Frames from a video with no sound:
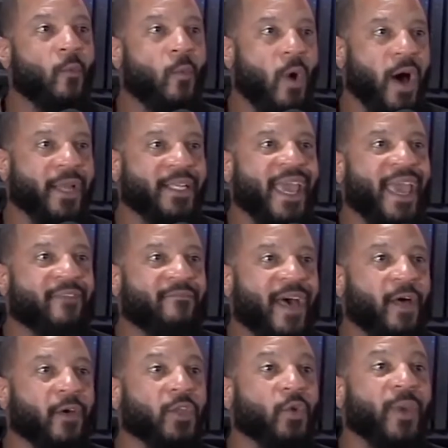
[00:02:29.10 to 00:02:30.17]
want and
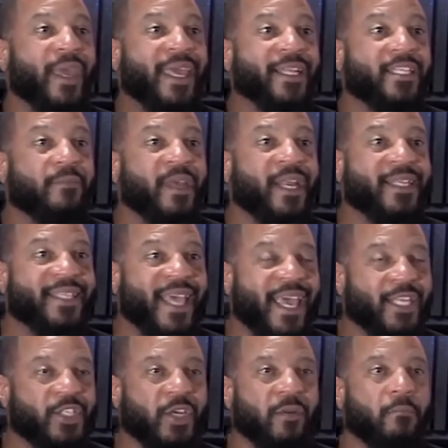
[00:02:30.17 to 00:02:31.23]
value intimate
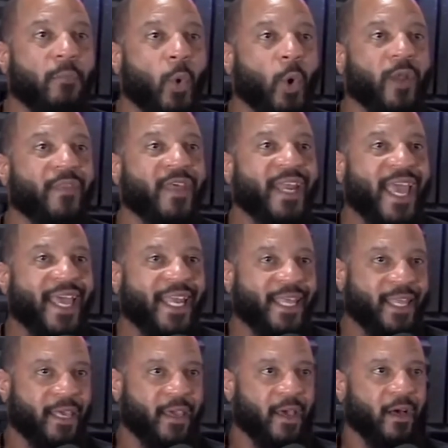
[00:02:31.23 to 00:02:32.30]
attention more than
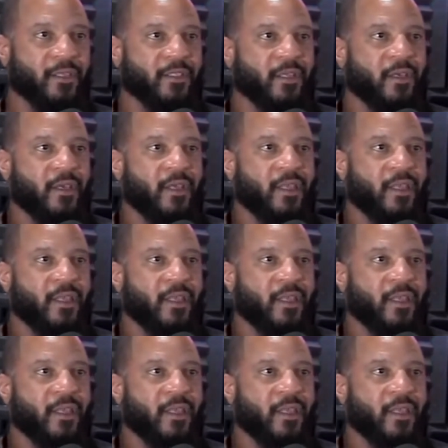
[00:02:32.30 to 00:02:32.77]
anything else.